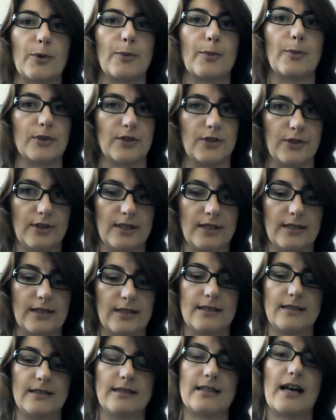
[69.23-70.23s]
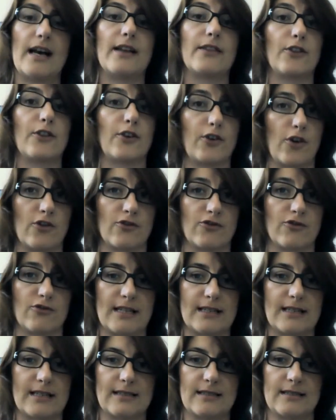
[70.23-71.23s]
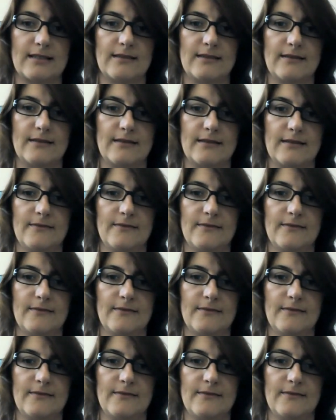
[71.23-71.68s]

opportunities at the Congress?